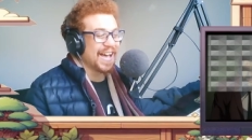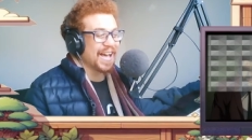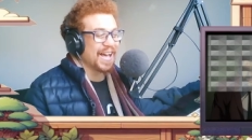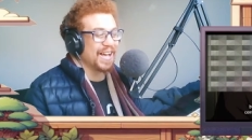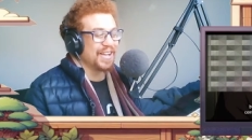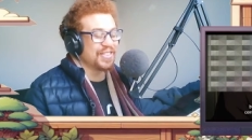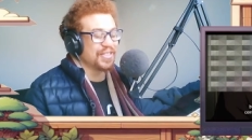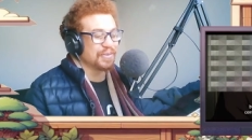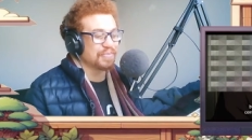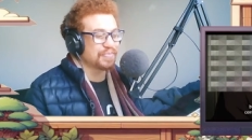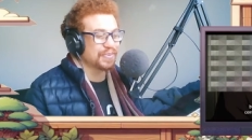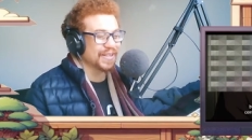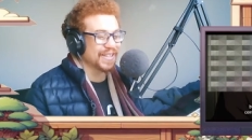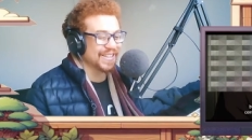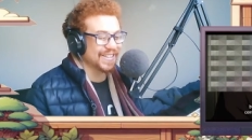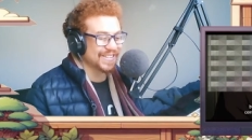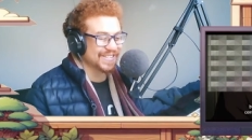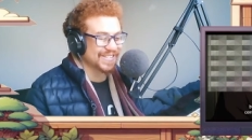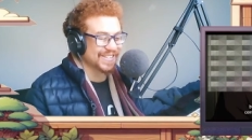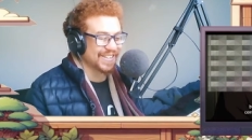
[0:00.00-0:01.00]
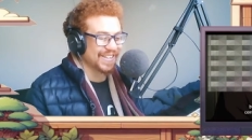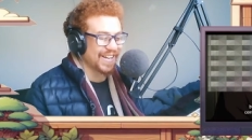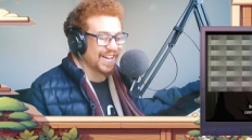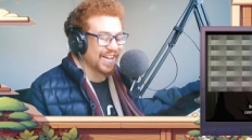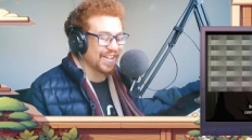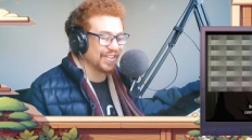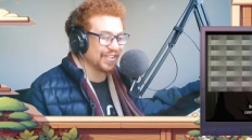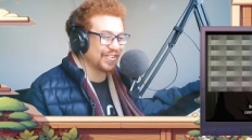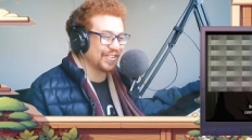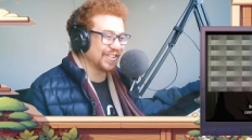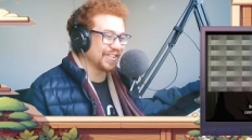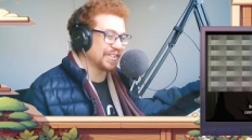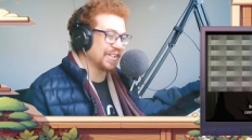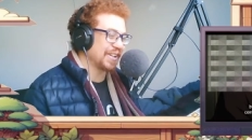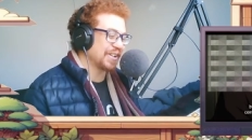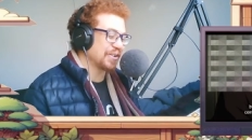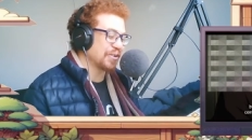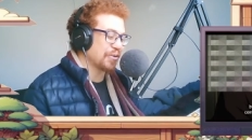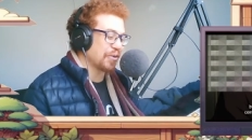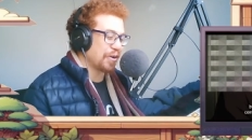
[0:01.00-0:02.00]
the police and L are
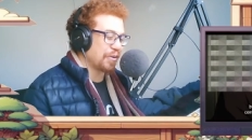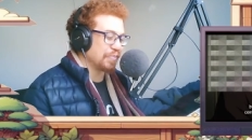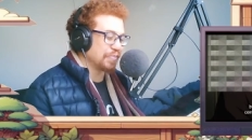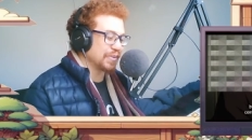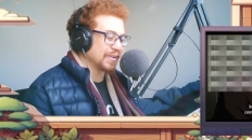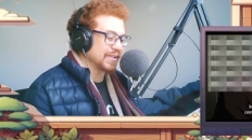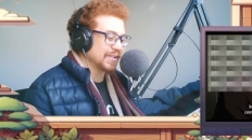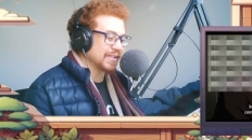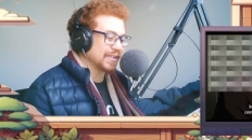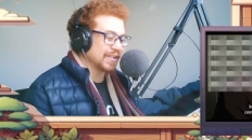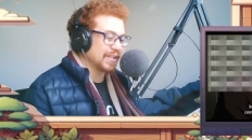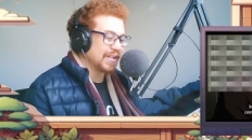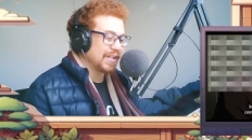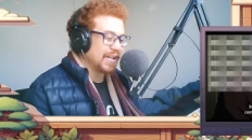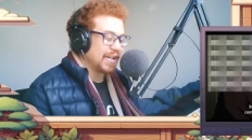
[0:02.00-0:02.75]
incompetent.